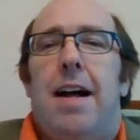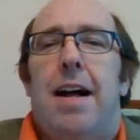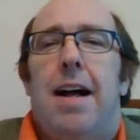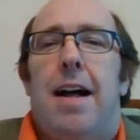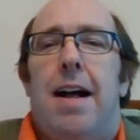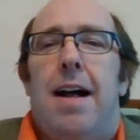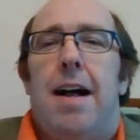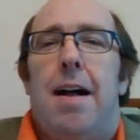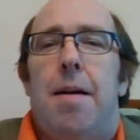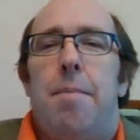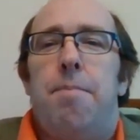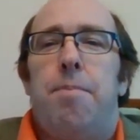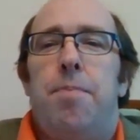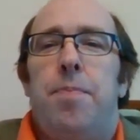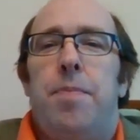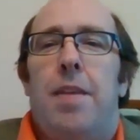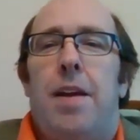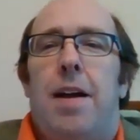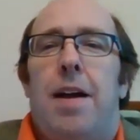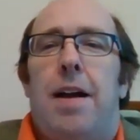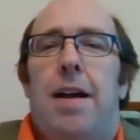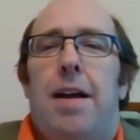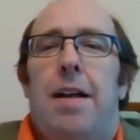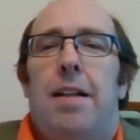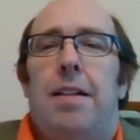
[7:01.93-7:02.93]

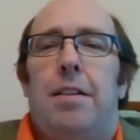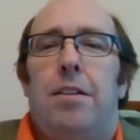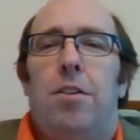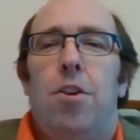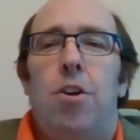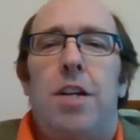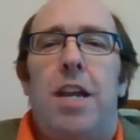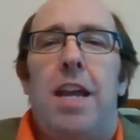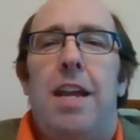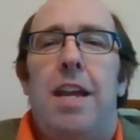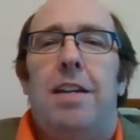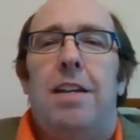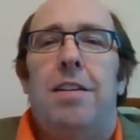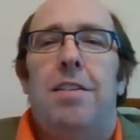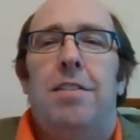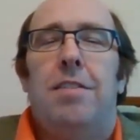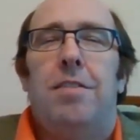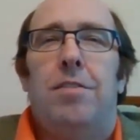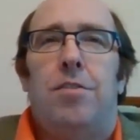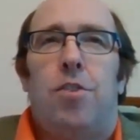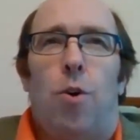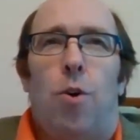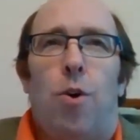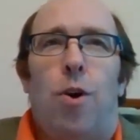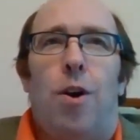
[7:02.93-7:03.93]

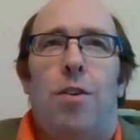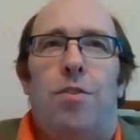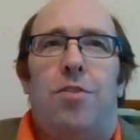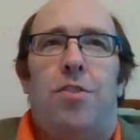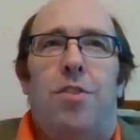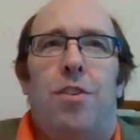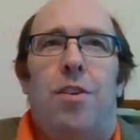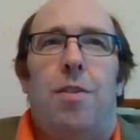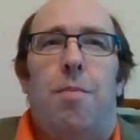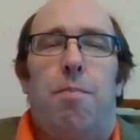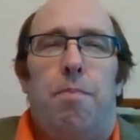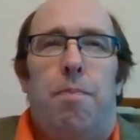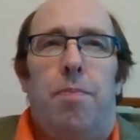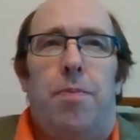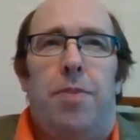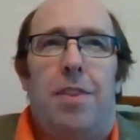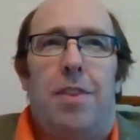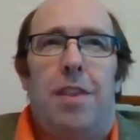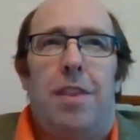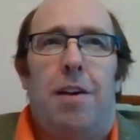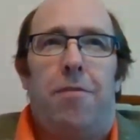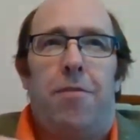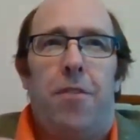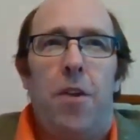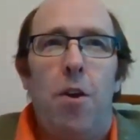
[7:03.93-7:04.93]
looking towards
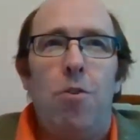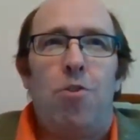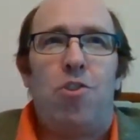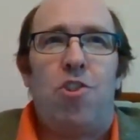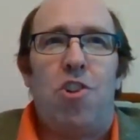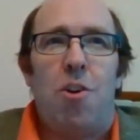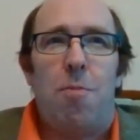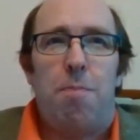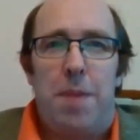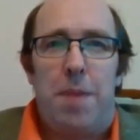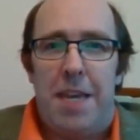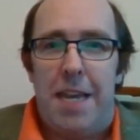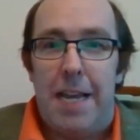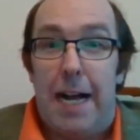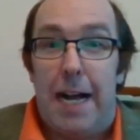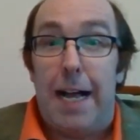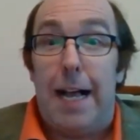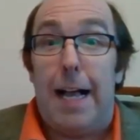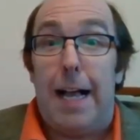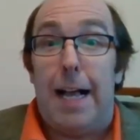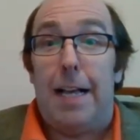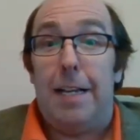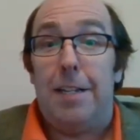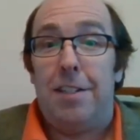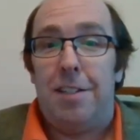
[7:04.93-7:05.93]
a future
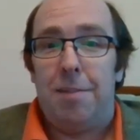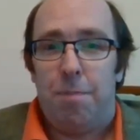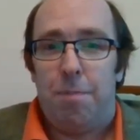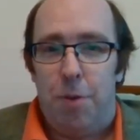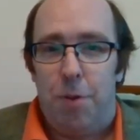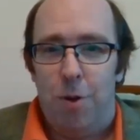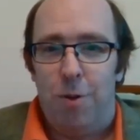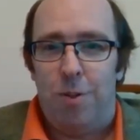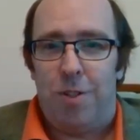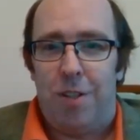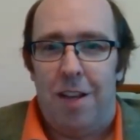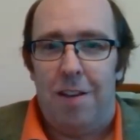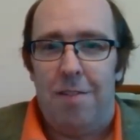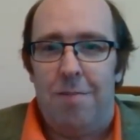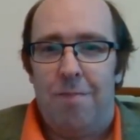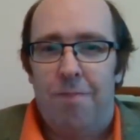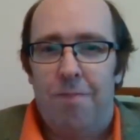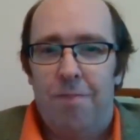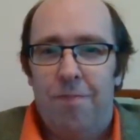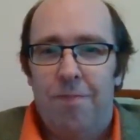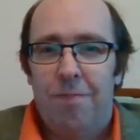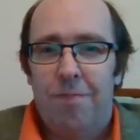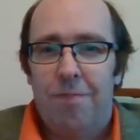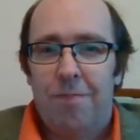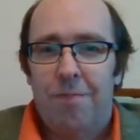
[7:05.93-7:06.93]
beyond Putin,
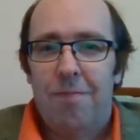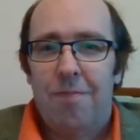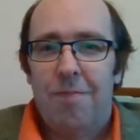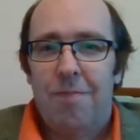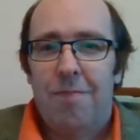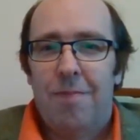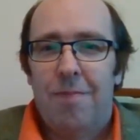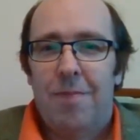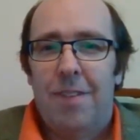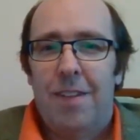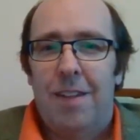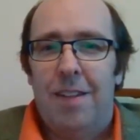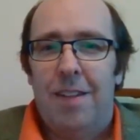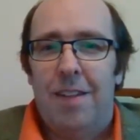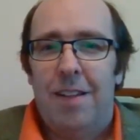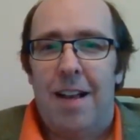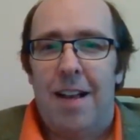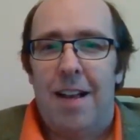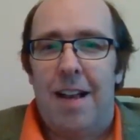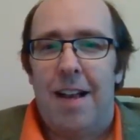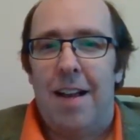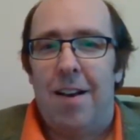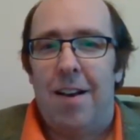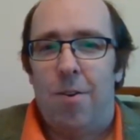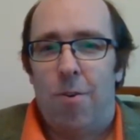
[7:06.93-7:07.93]

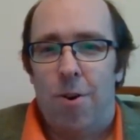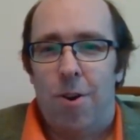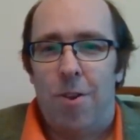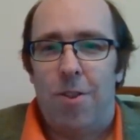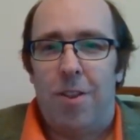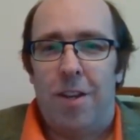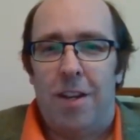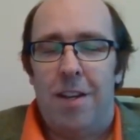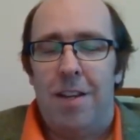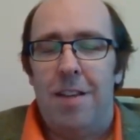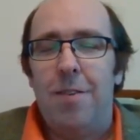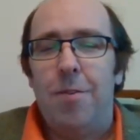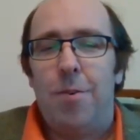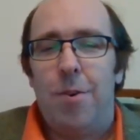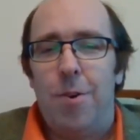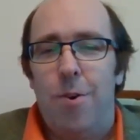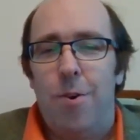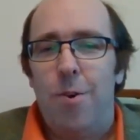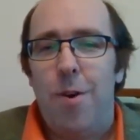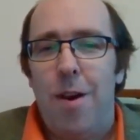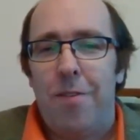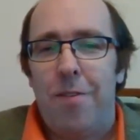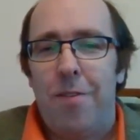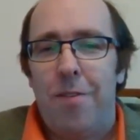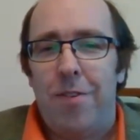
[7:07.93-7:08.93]
or
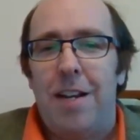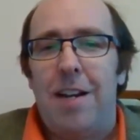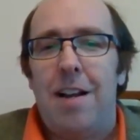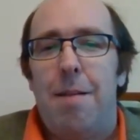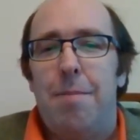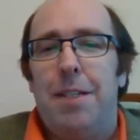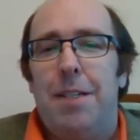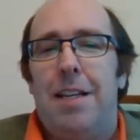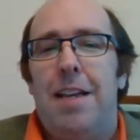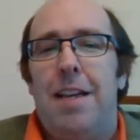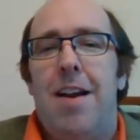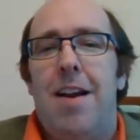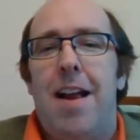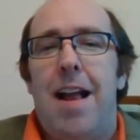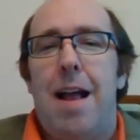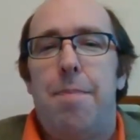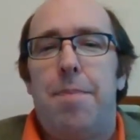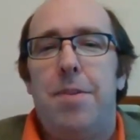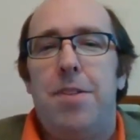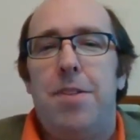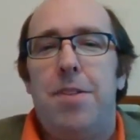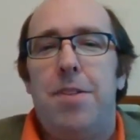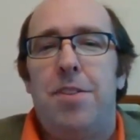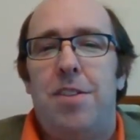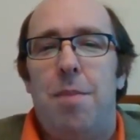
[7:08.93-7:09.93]
whoever the incumbent leader
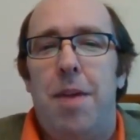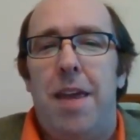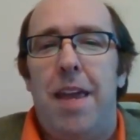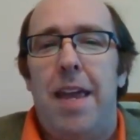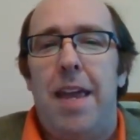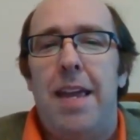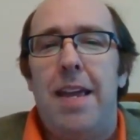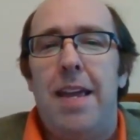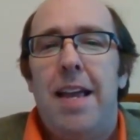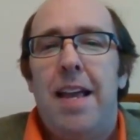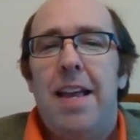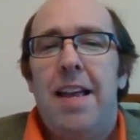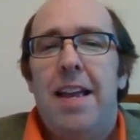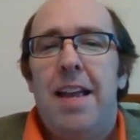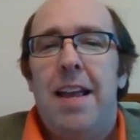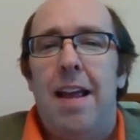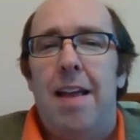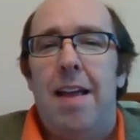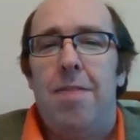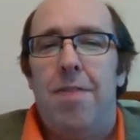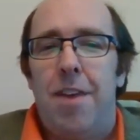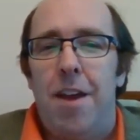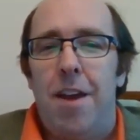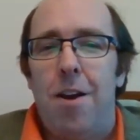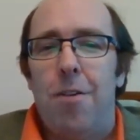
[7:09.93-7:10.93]
happens to be,
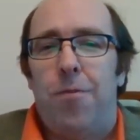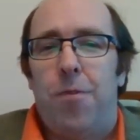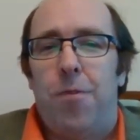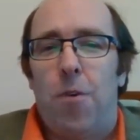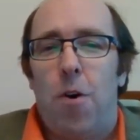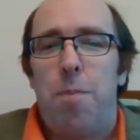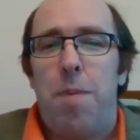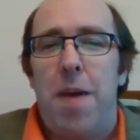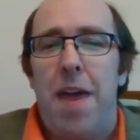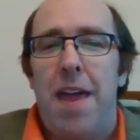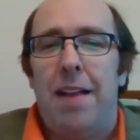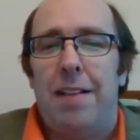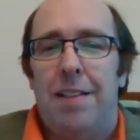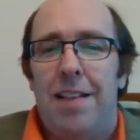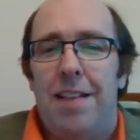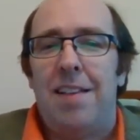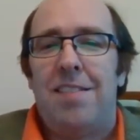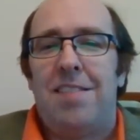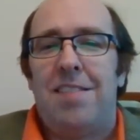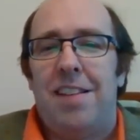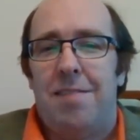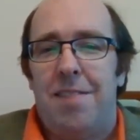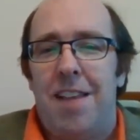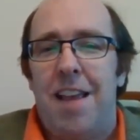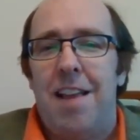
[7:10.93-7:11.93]
and therefore paying
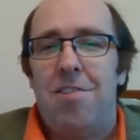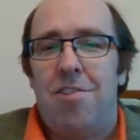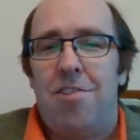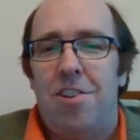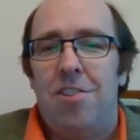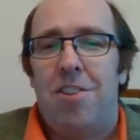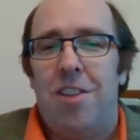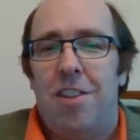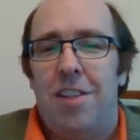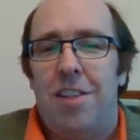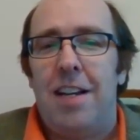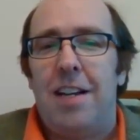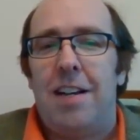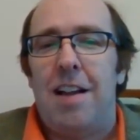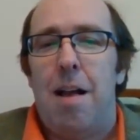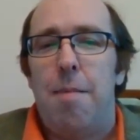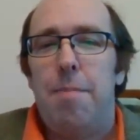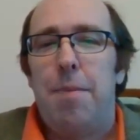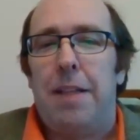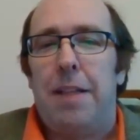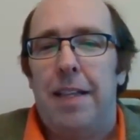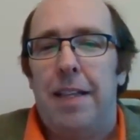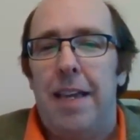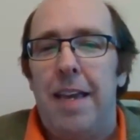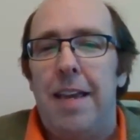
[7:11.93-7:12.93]
less attention to the
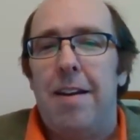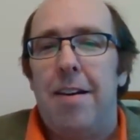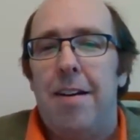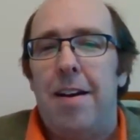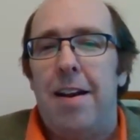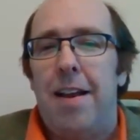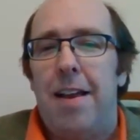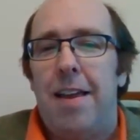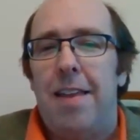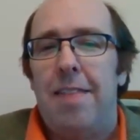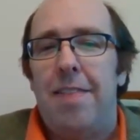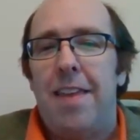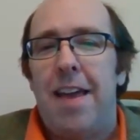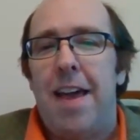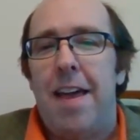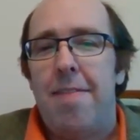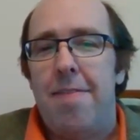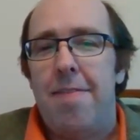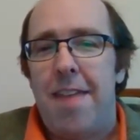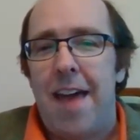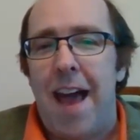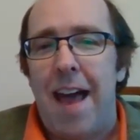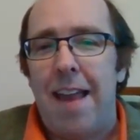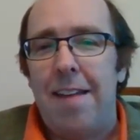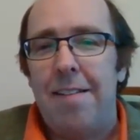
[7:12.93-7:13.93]
incumbent leader. And
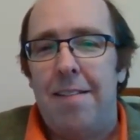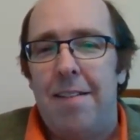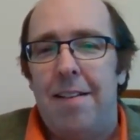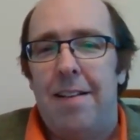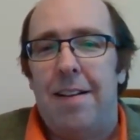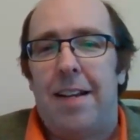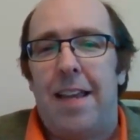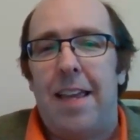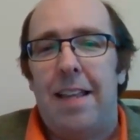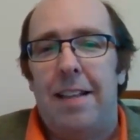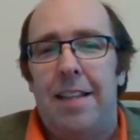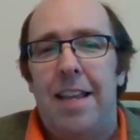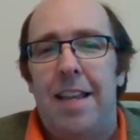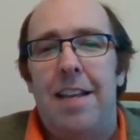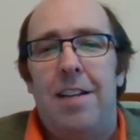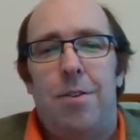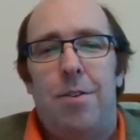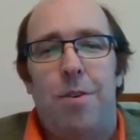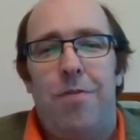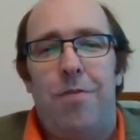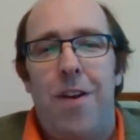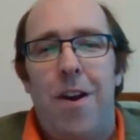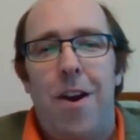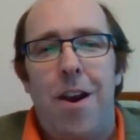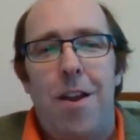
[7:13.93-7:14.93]
then that can lead
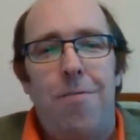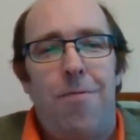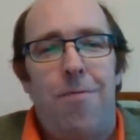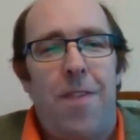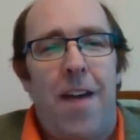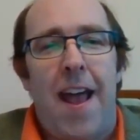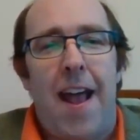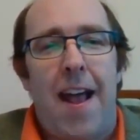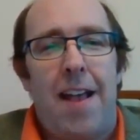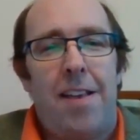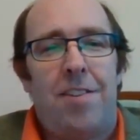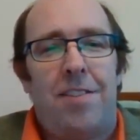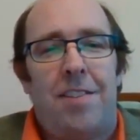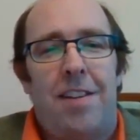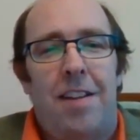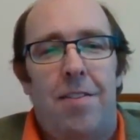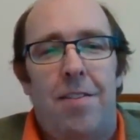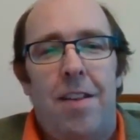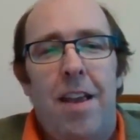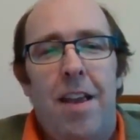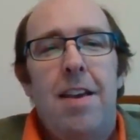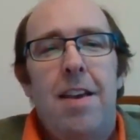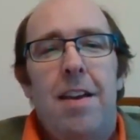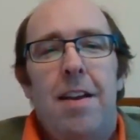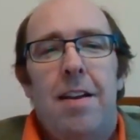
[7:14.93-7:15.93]
to a very fast
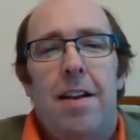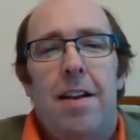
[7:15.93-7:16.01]
and